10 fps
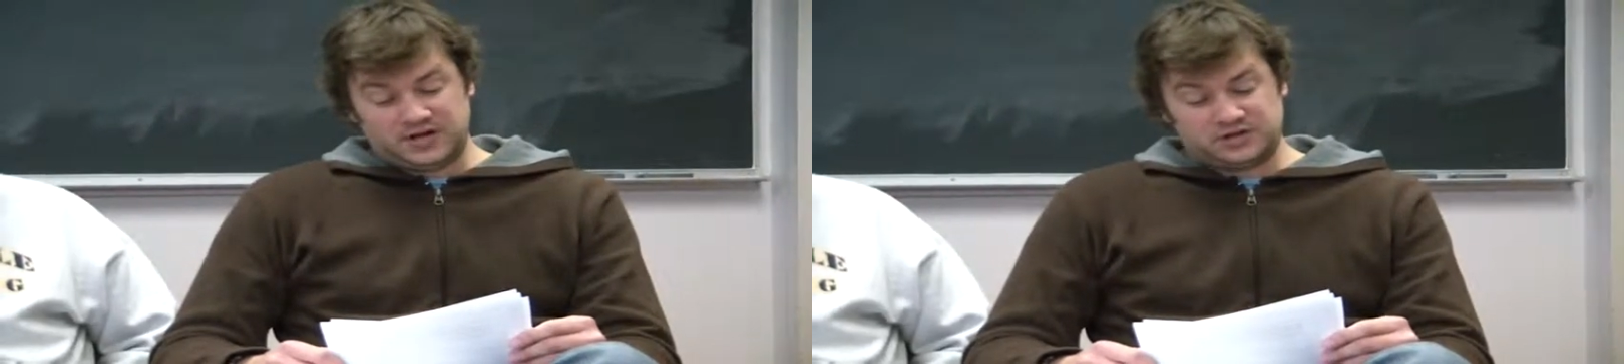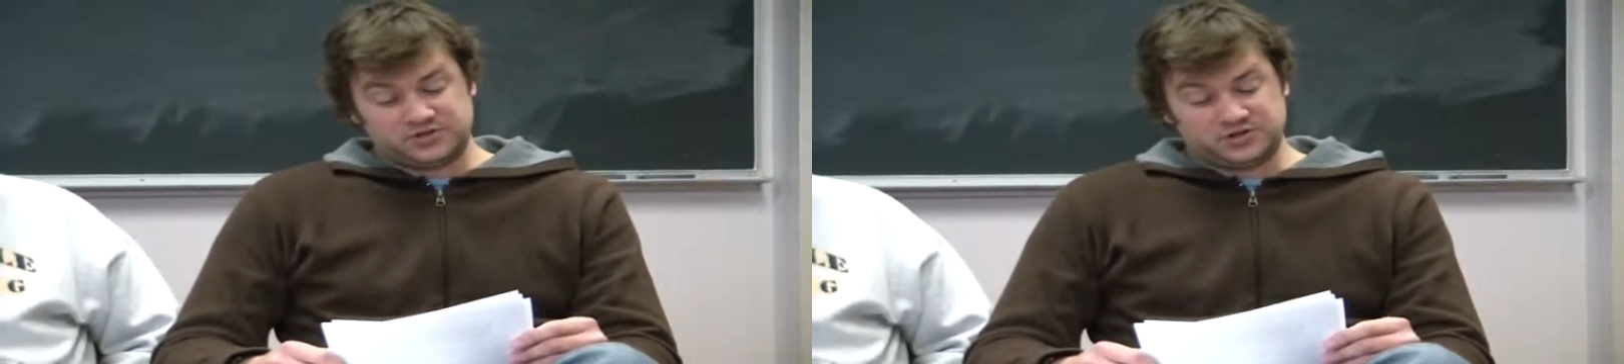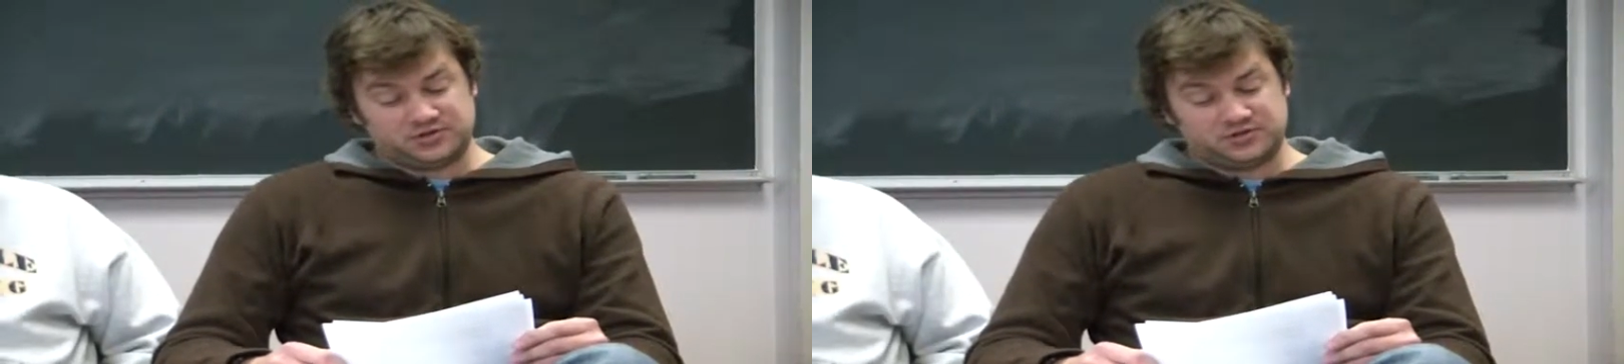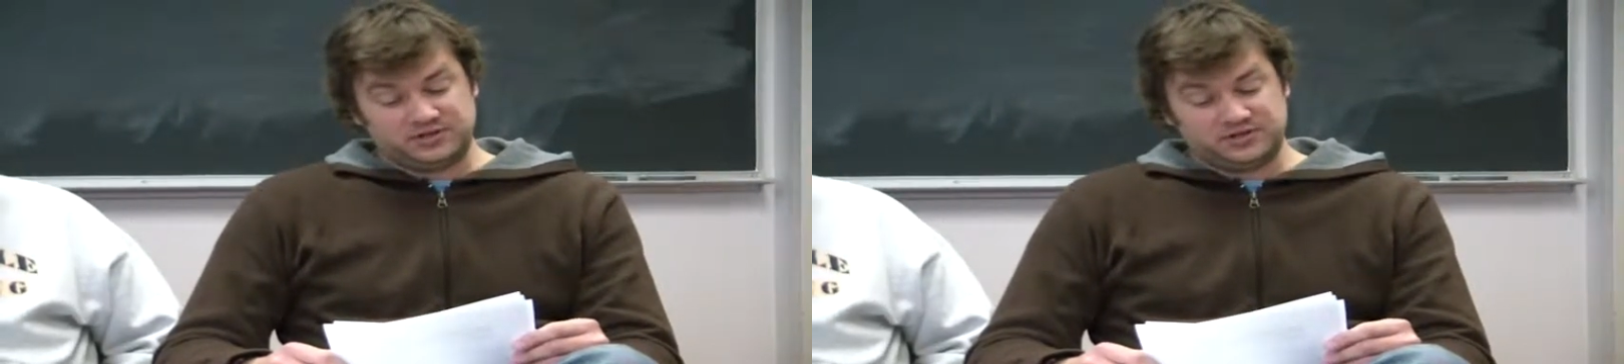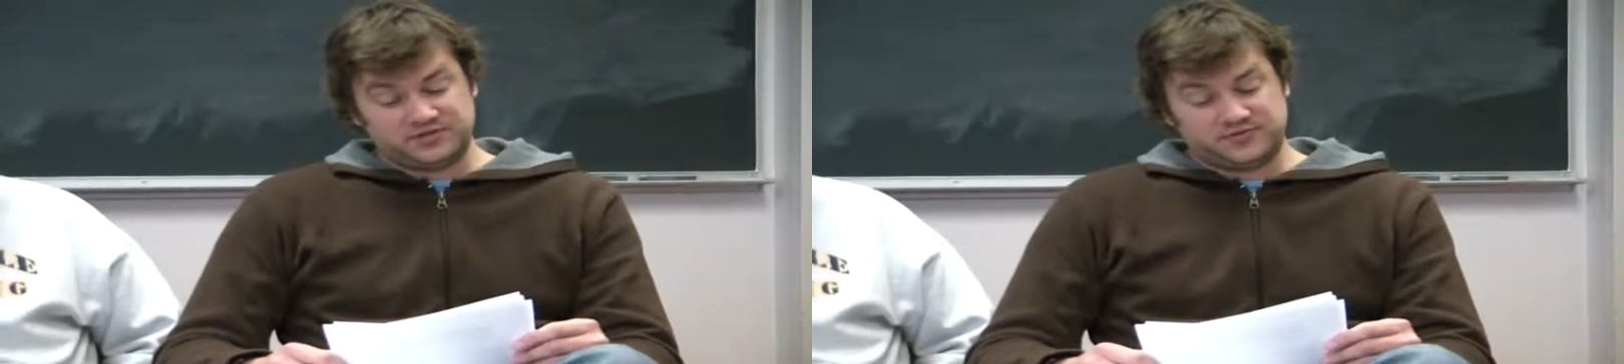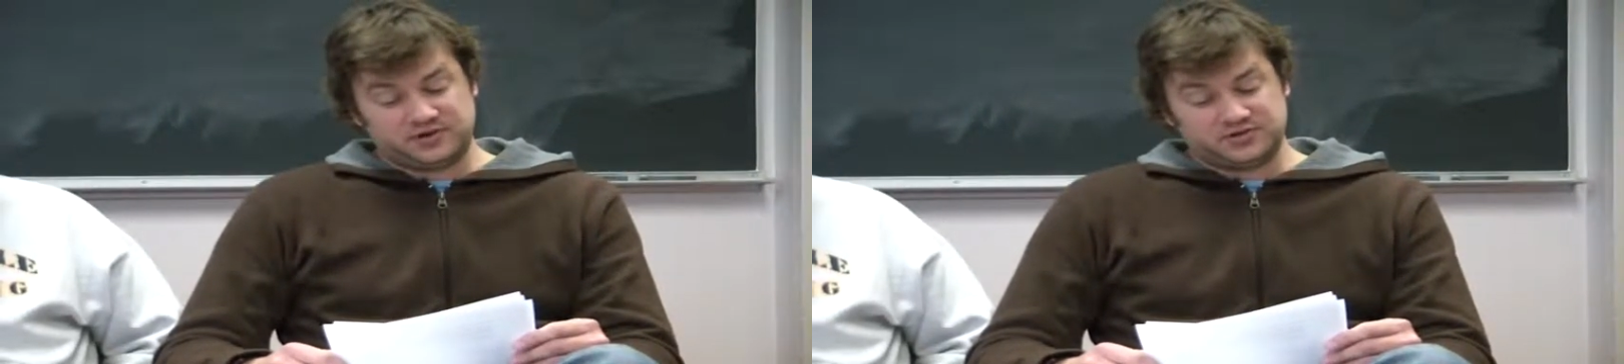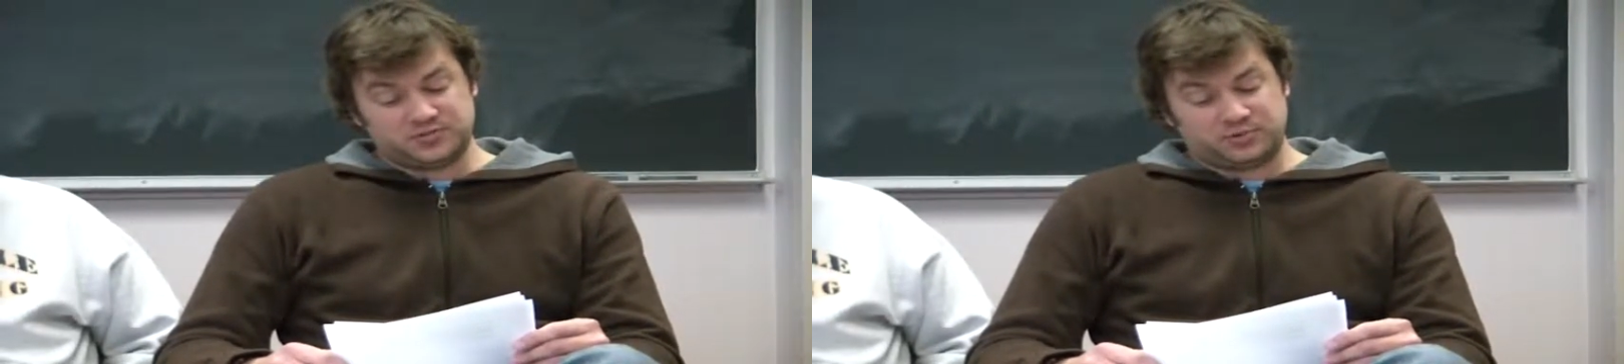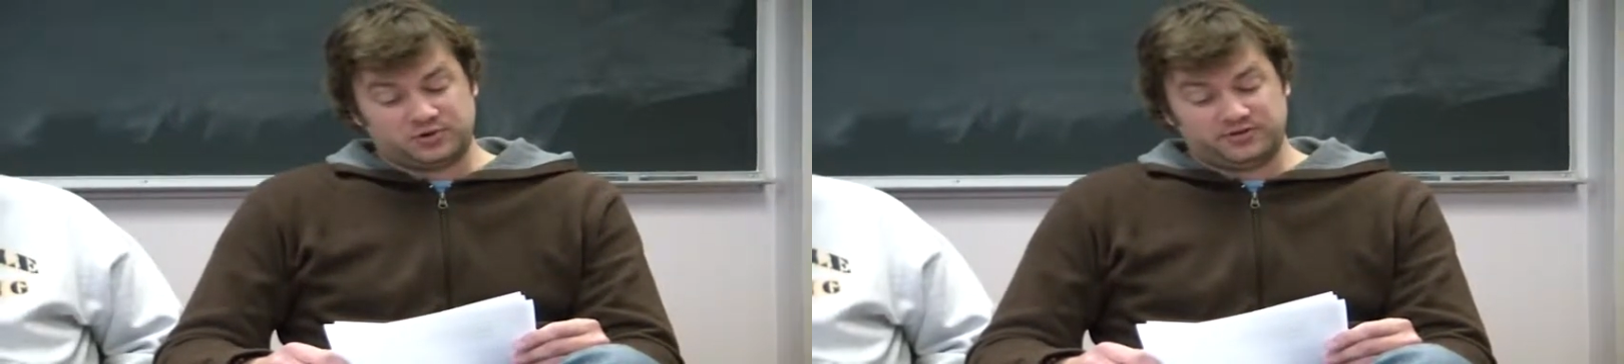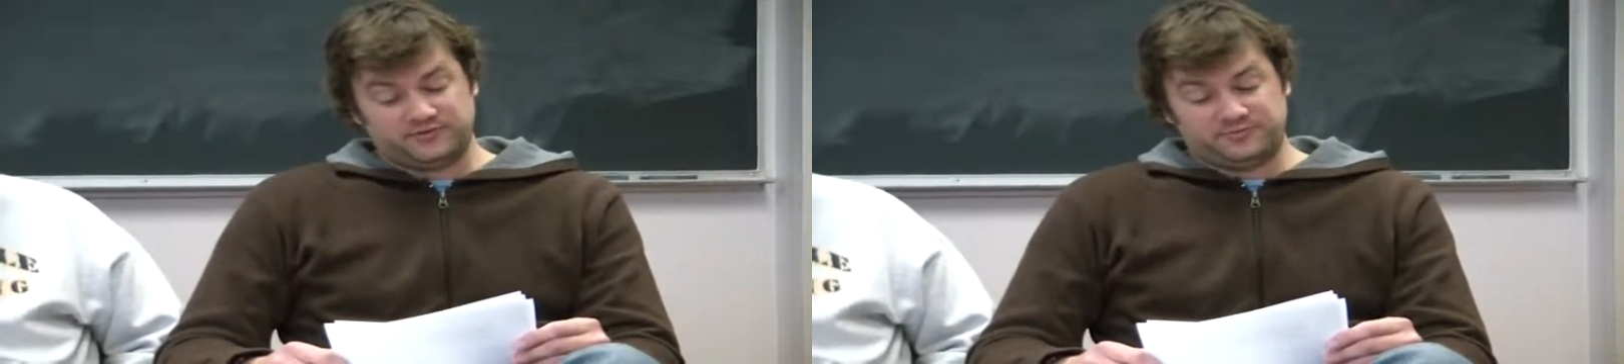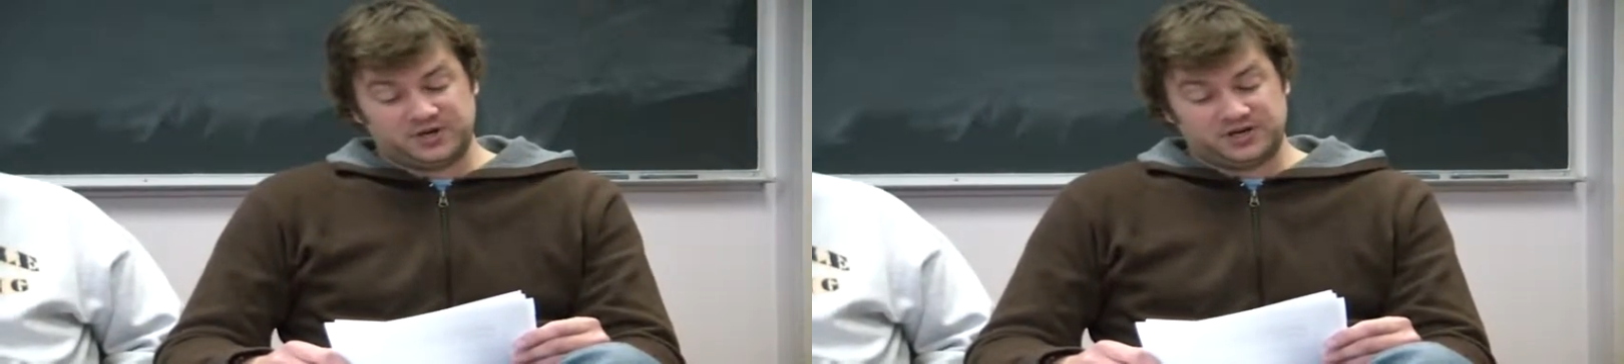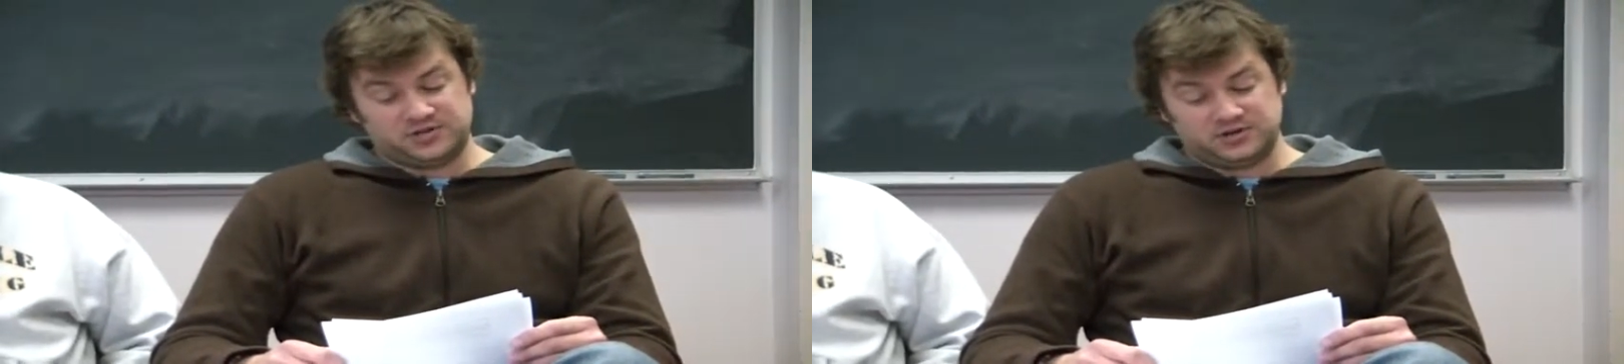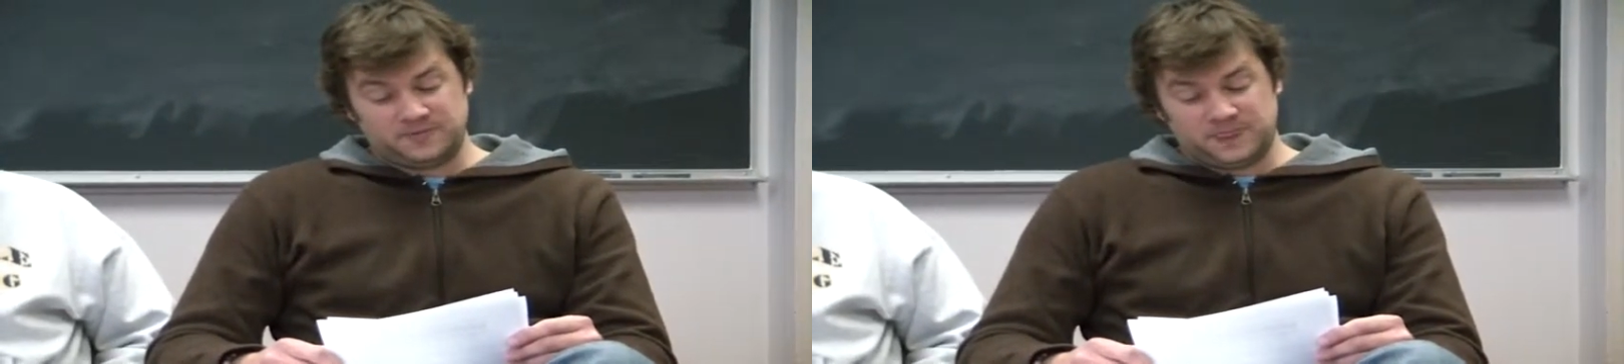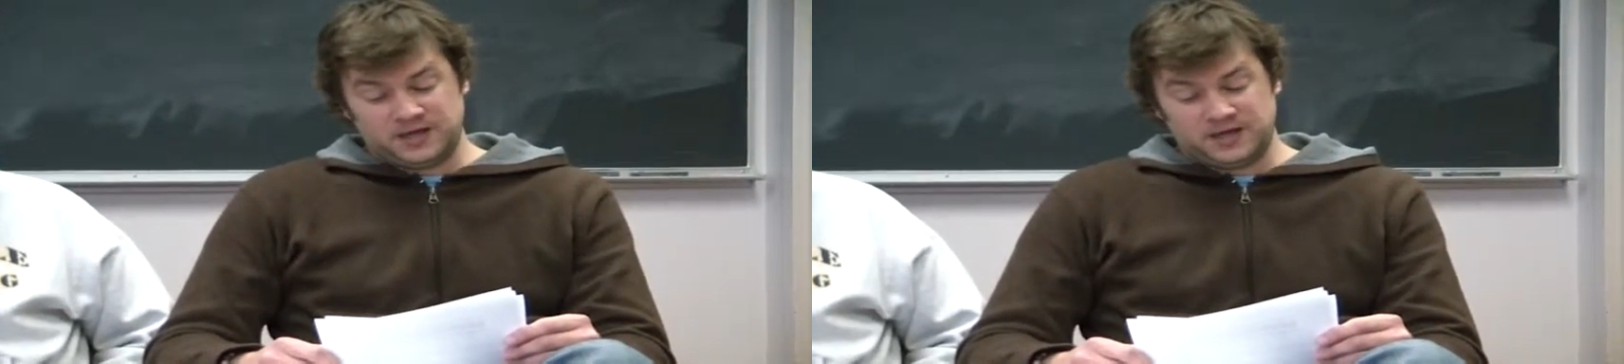out church leaders for their support of bigotry,